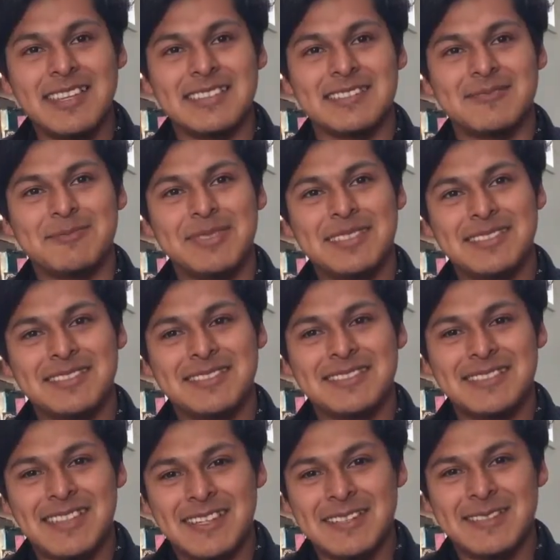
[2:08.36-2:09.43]
Yes, because
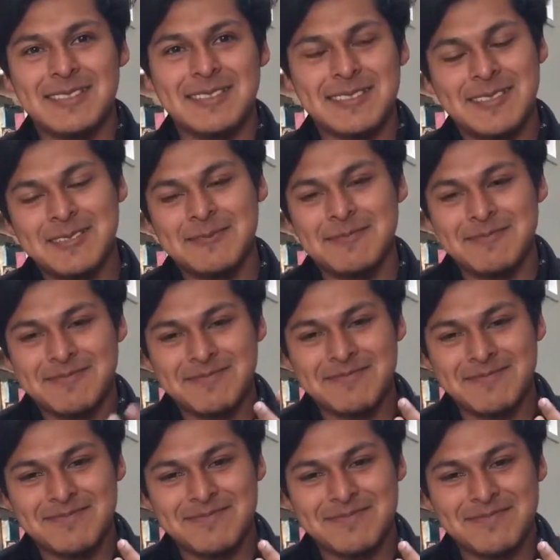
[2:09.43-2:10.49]
it's like
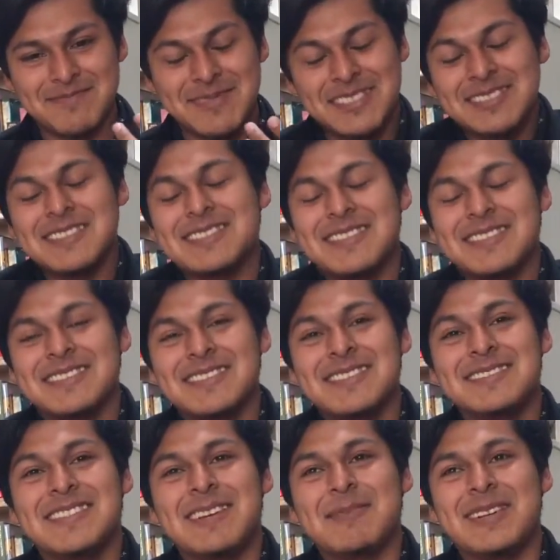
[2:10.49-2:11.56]
because
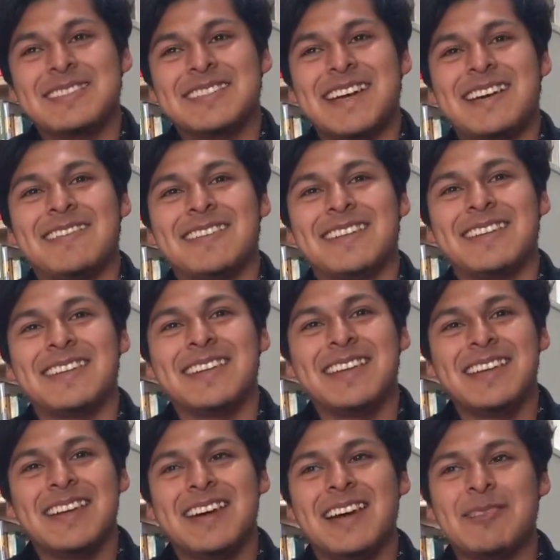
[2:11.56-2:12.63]
he's like my child. And
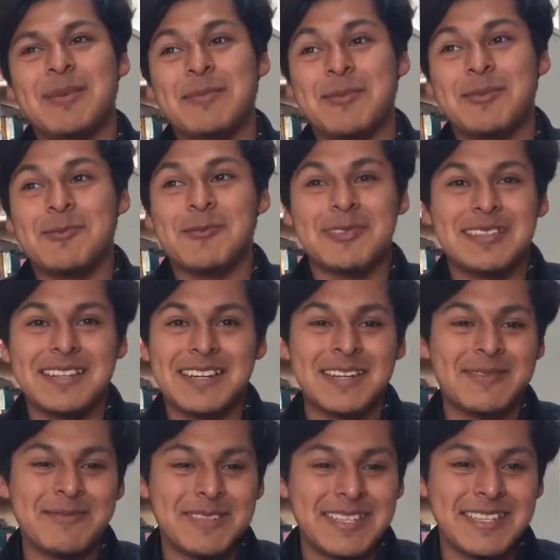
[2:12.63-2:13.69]
I remember one
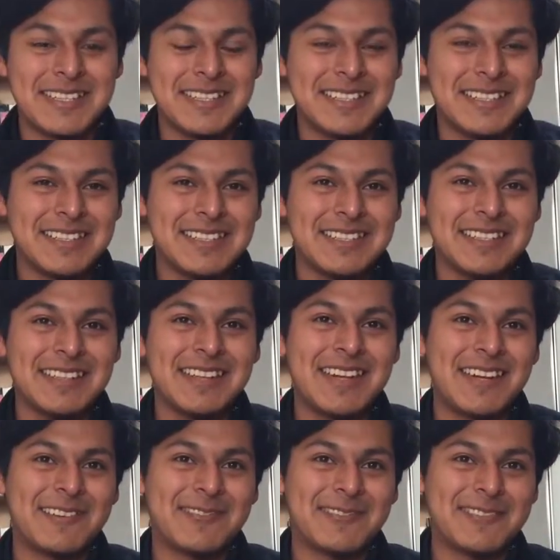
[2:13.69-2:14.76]
time he
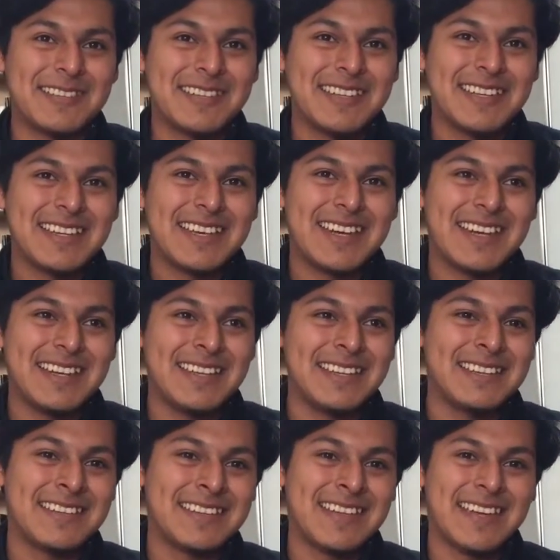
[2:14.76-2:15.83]
left
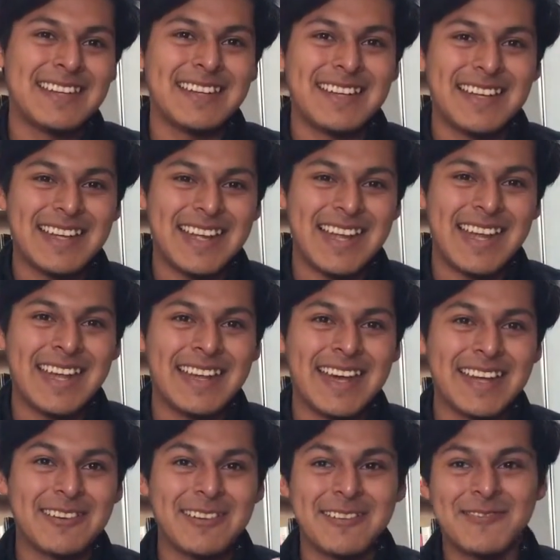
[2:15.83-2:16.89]
in the night, and
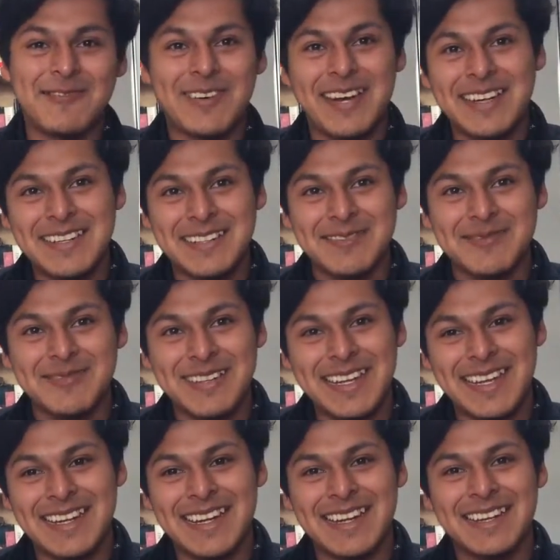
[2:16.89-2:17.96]
I couldn't find him,
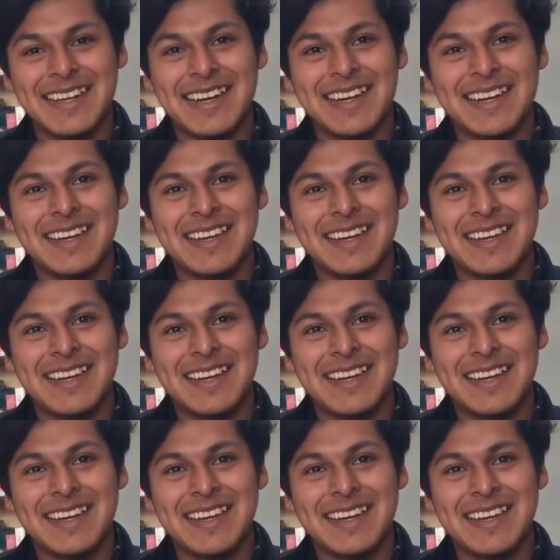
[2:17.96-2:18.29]
and I